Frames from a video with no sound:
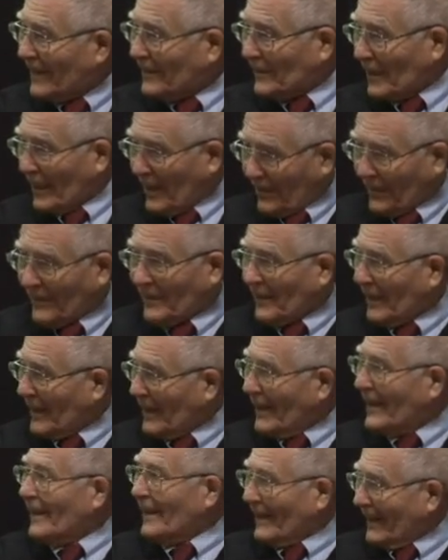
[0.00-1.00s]
That's how
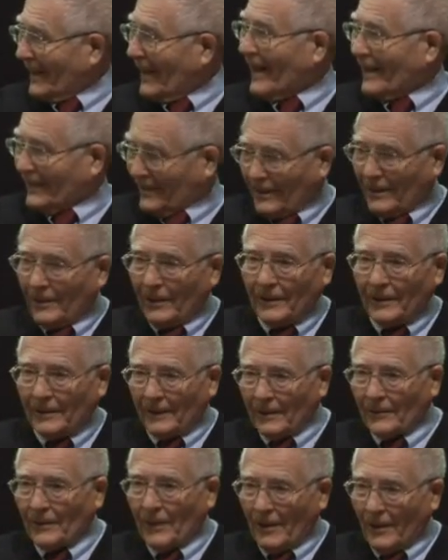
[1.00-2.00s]
he had to
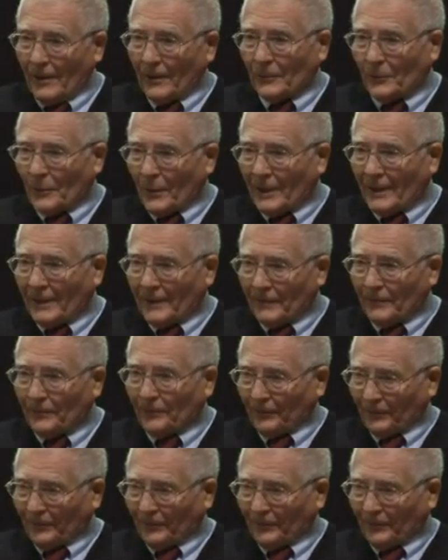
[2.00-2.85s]
learn it the hard way.